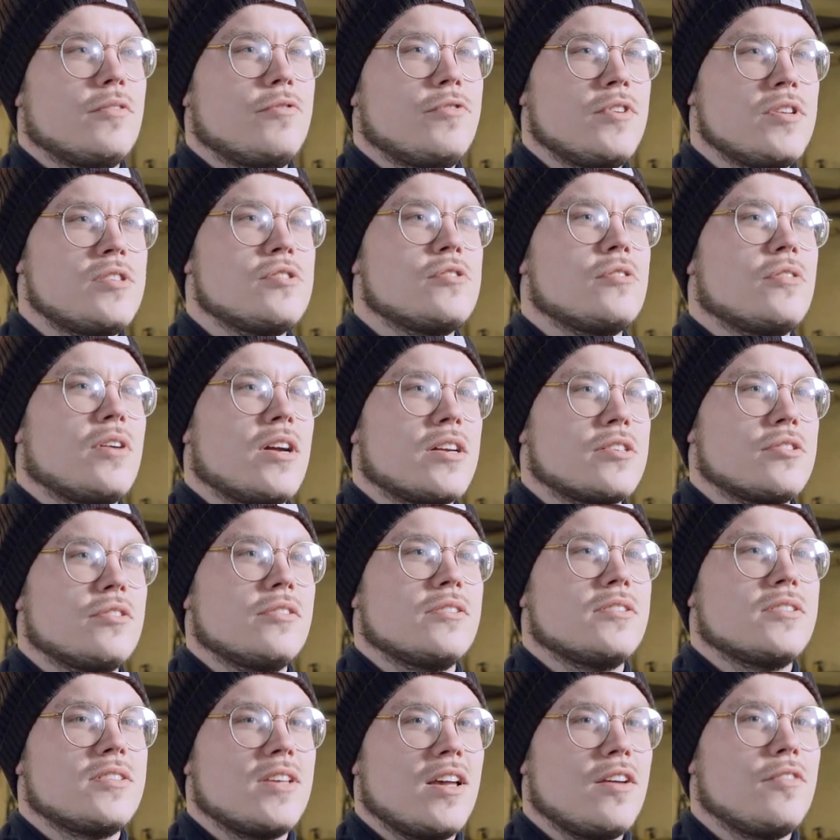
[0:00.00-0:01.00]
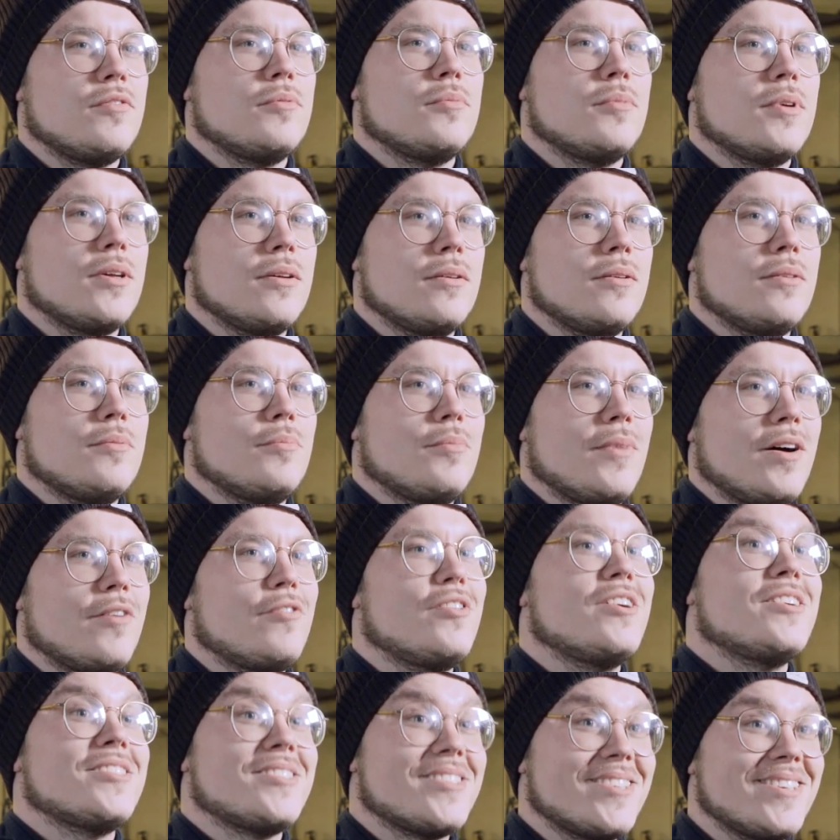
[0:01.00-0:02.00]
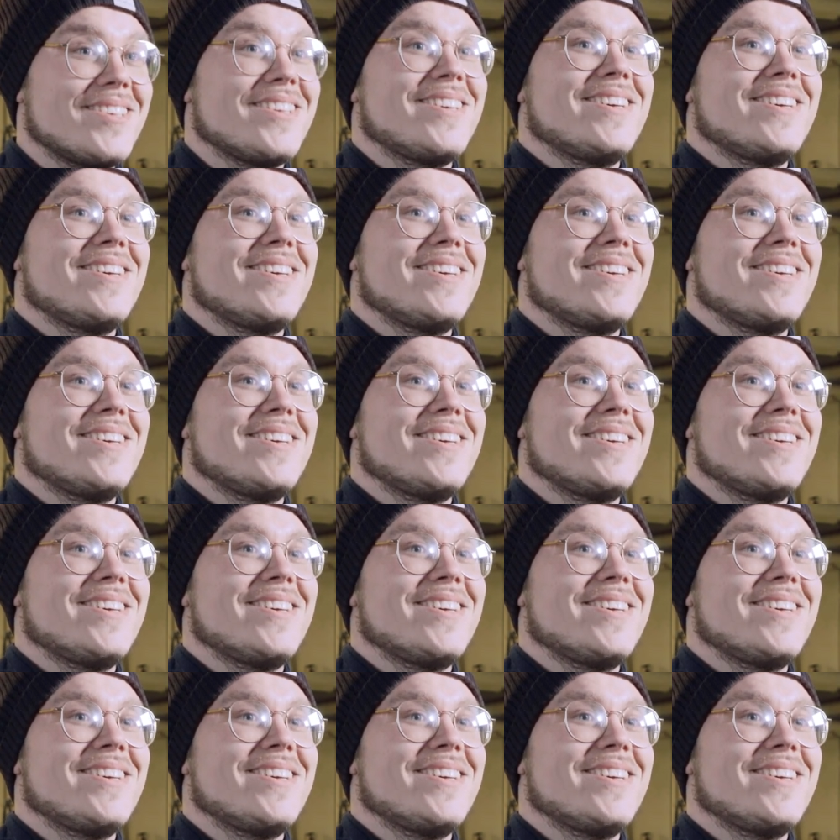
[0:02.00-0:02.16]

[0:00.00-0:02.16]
the feature actually saved me my wrist.